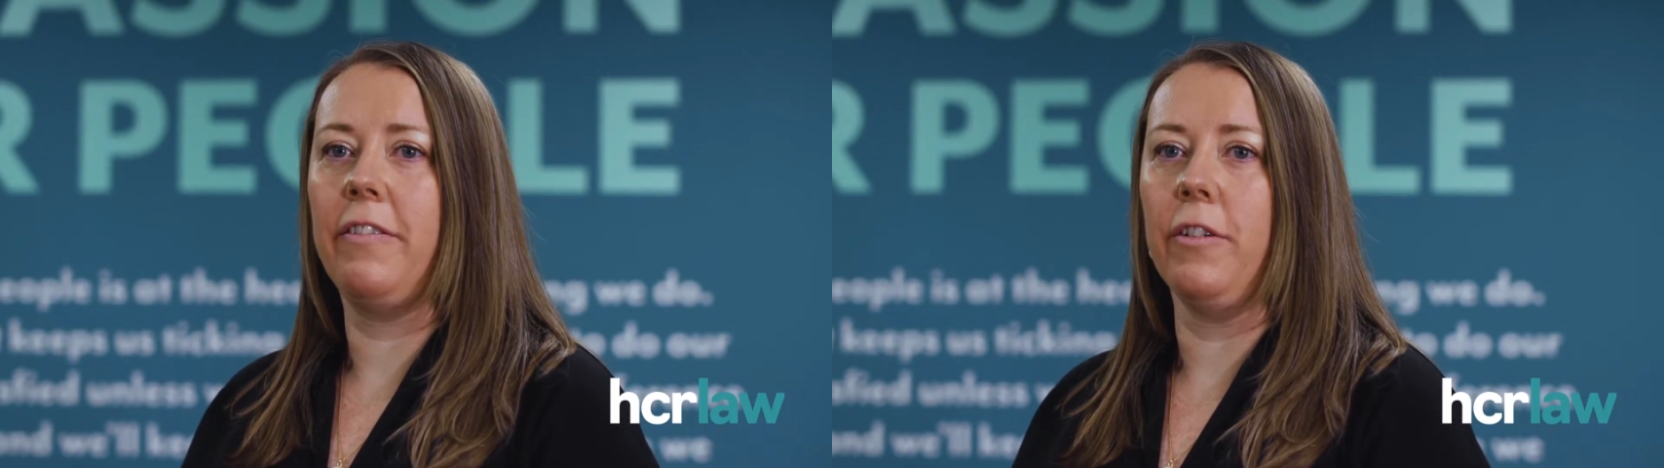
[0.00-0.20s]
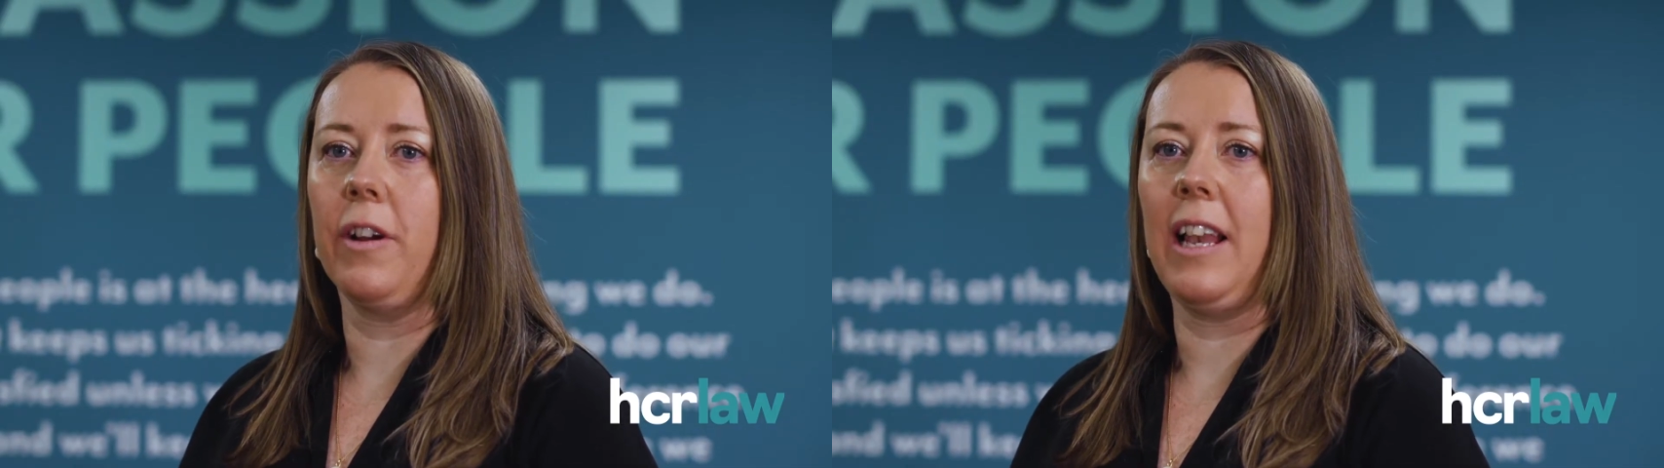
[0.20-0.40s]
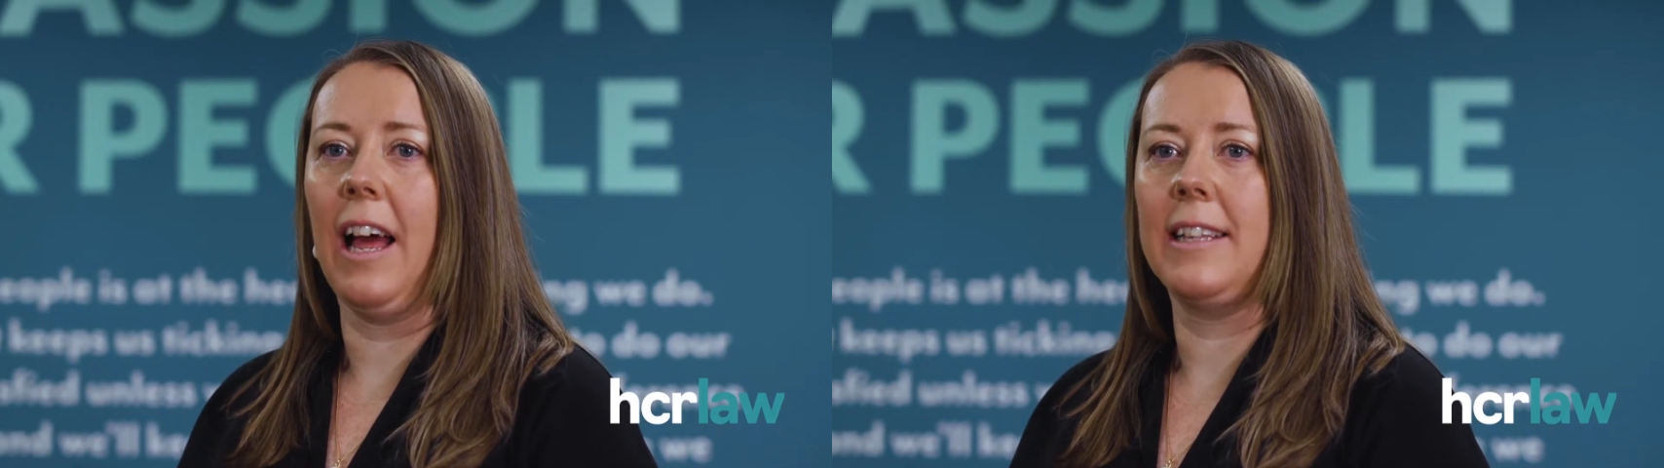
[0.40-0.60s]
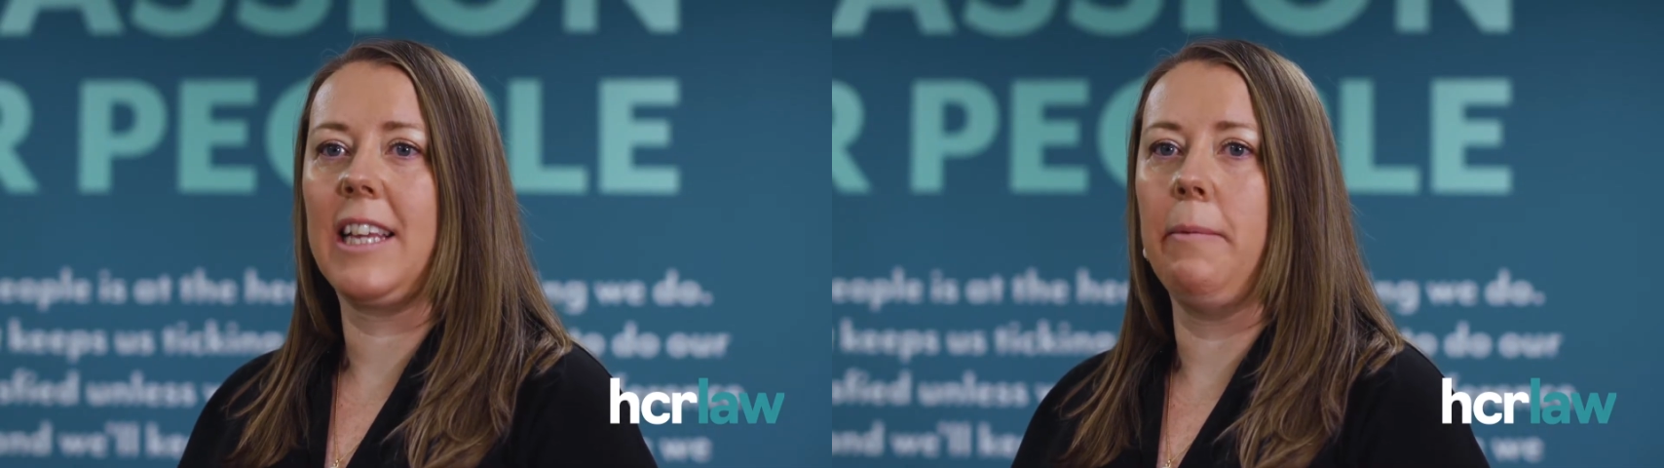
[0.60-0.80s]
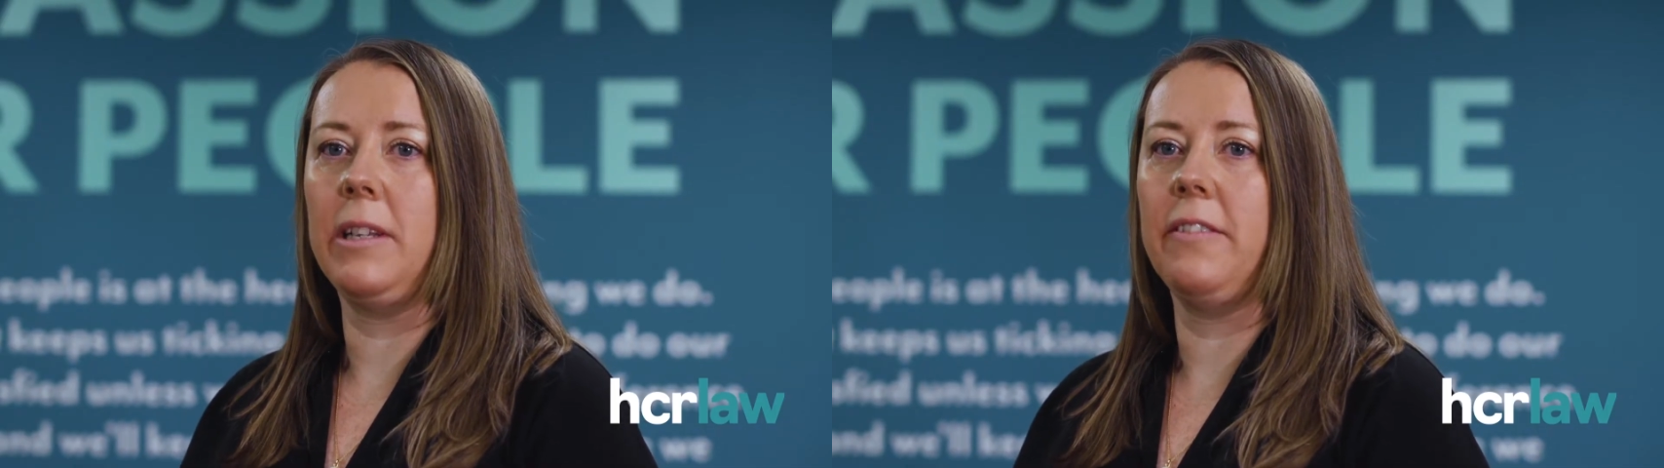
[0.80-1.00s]
for clients
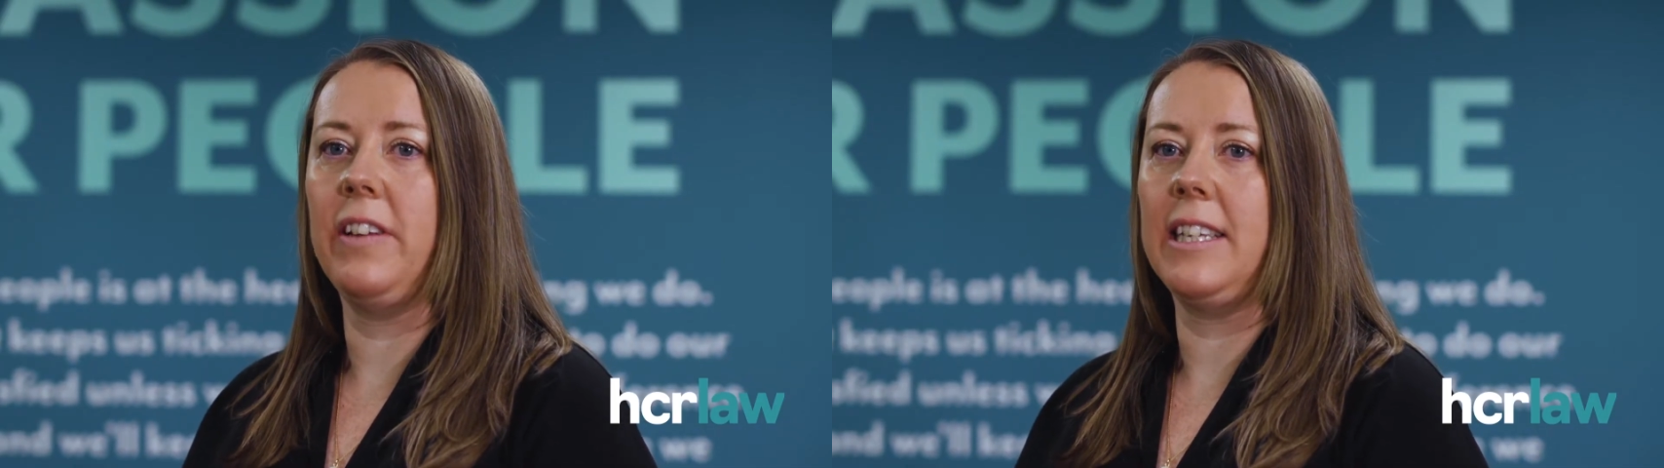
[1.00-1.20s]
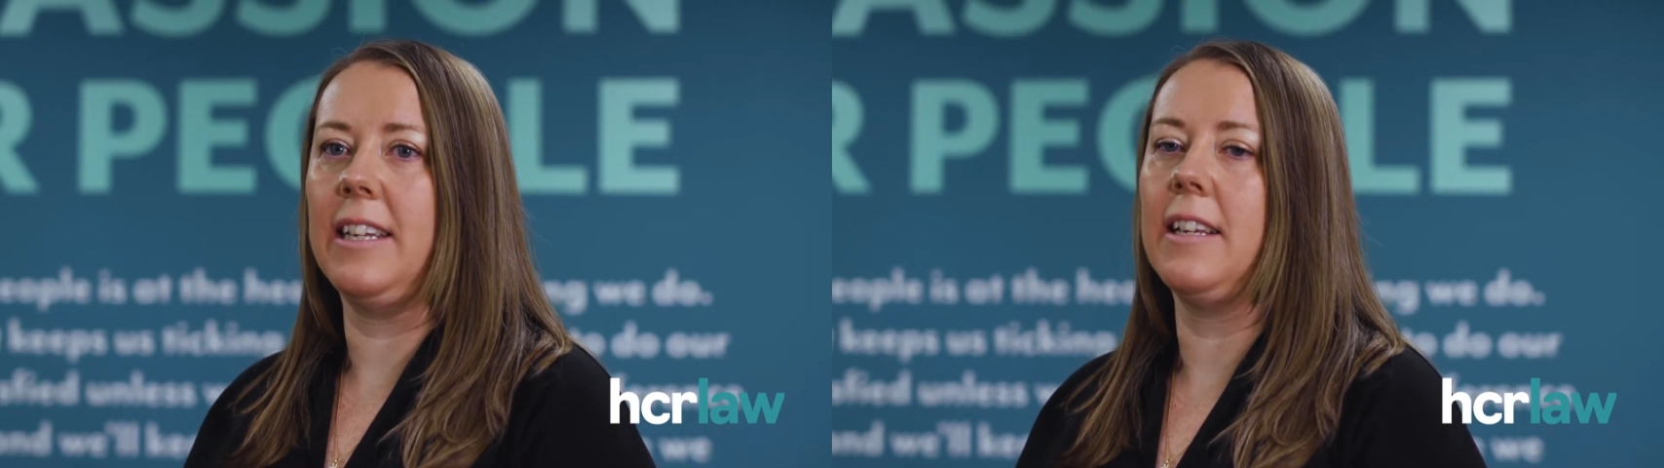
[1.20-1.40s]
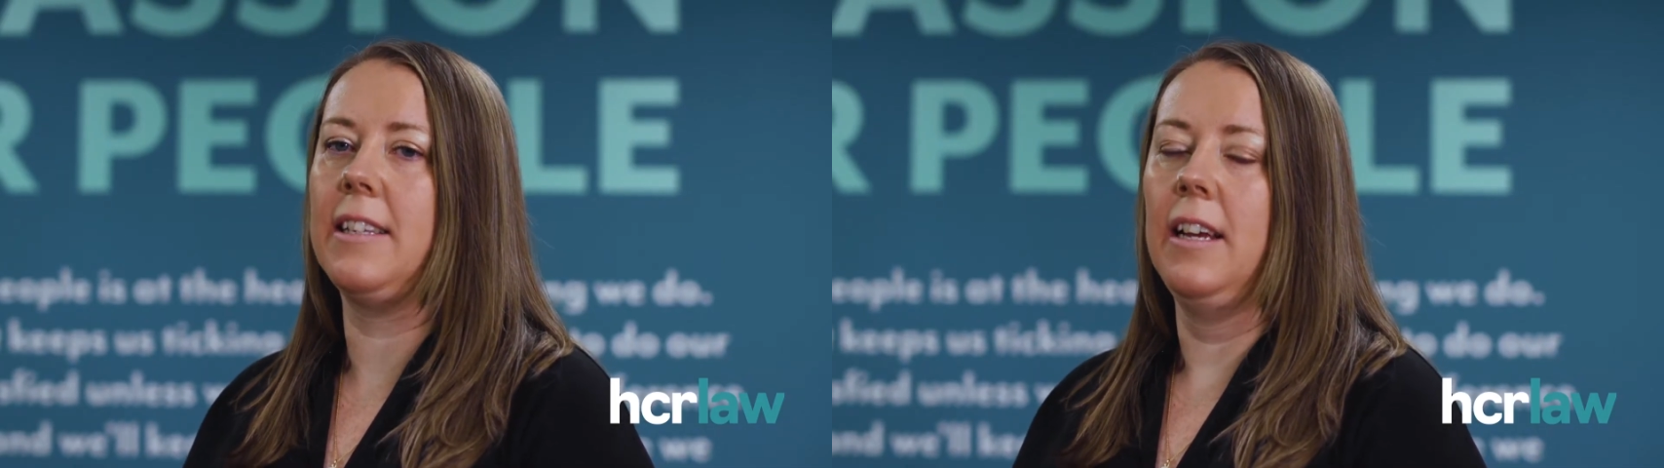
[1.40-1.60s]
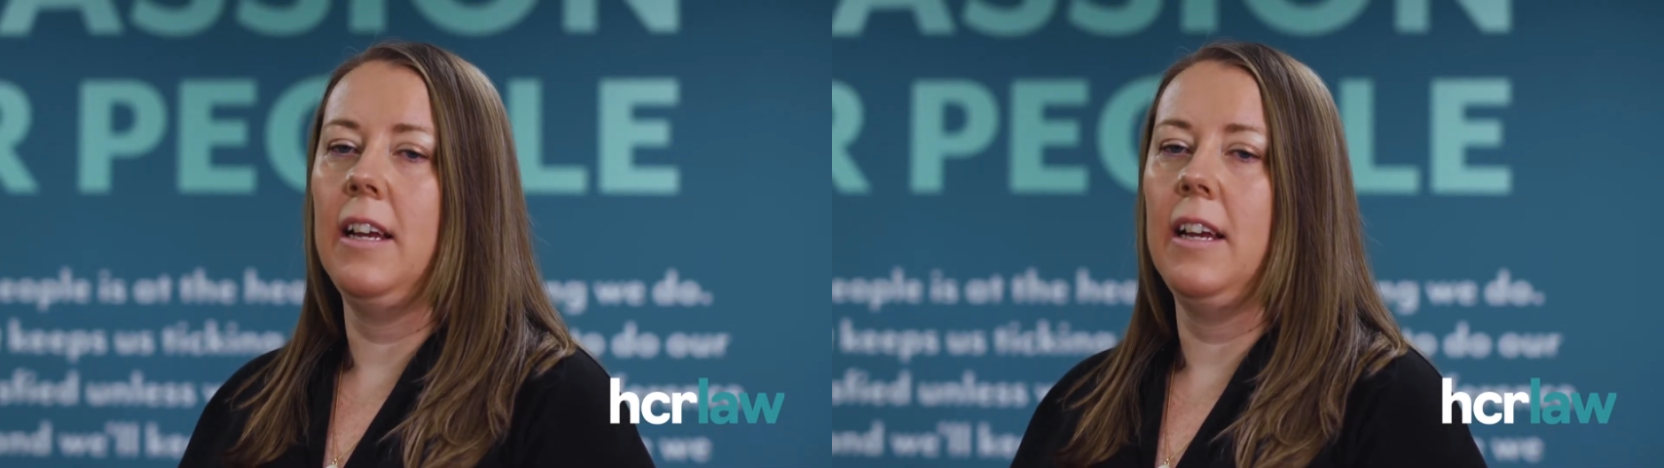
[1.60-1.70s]
coming to visit us.